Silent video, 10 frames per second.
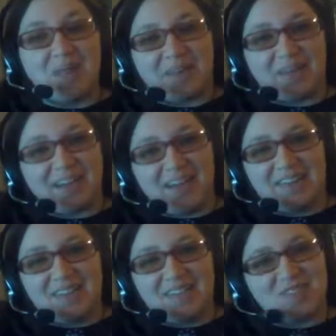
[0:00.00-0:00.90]
it in
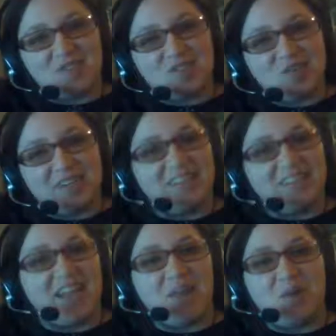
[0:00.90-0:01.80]
this story that
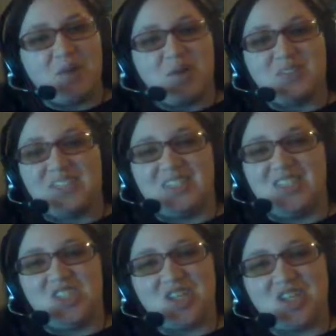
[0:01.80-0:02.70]
I wrote
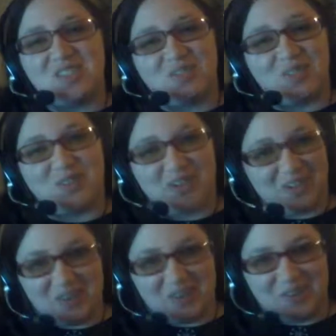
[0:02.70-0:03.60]
just for
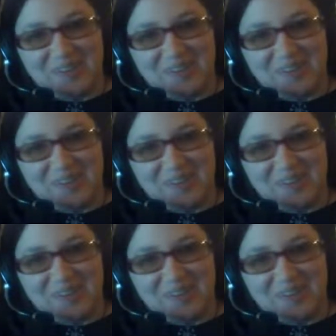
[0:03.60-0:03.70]
you.